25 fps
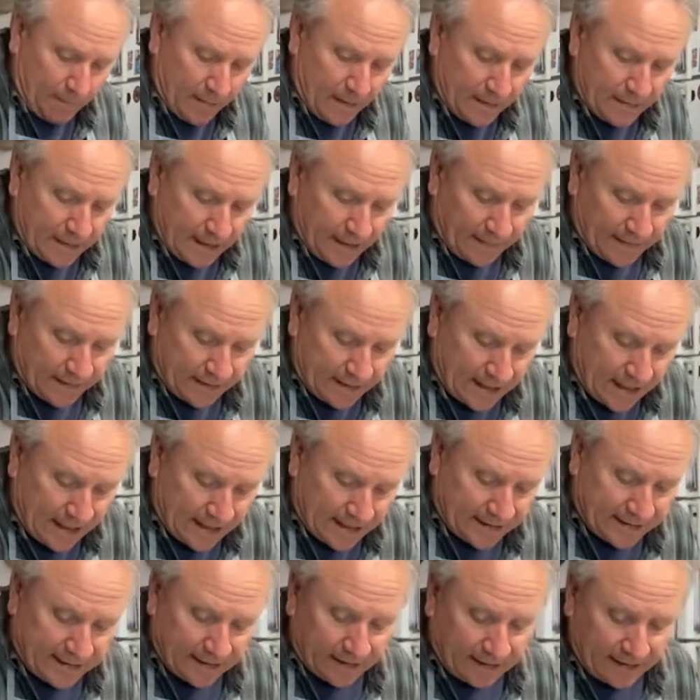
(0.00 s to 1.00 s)
Now that's kind
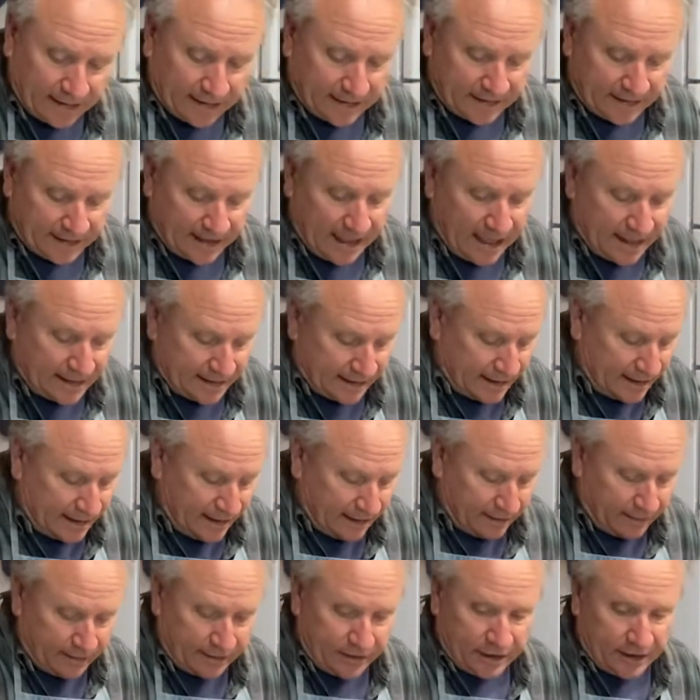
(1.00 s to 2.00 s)
of silly to say as I
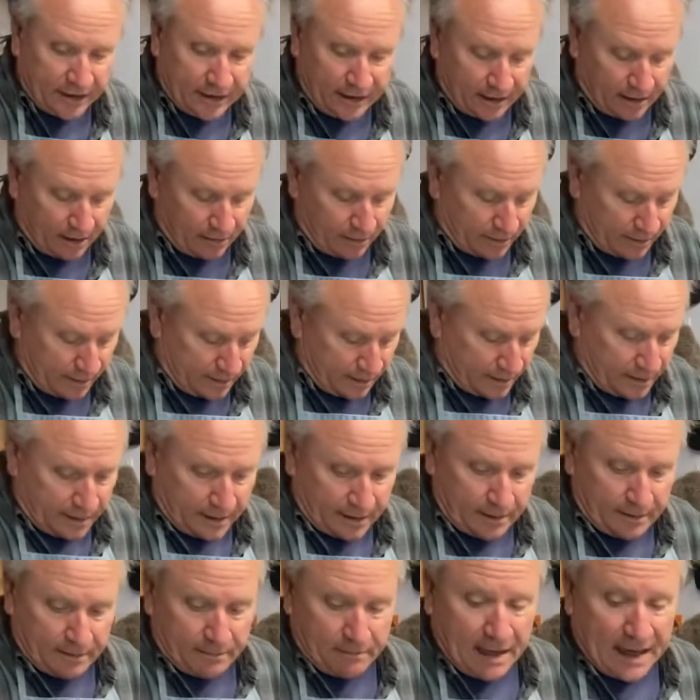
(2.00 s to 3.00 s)
sit here with
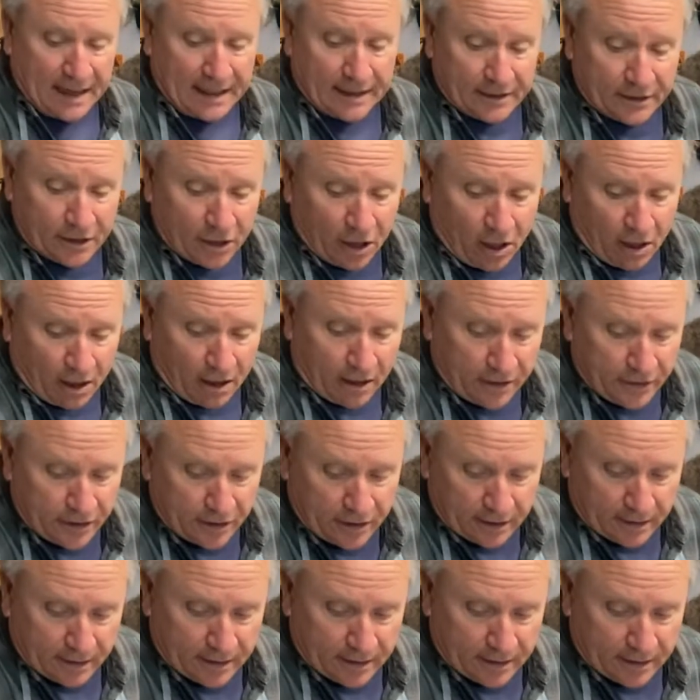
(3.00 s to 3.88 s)
make guitars,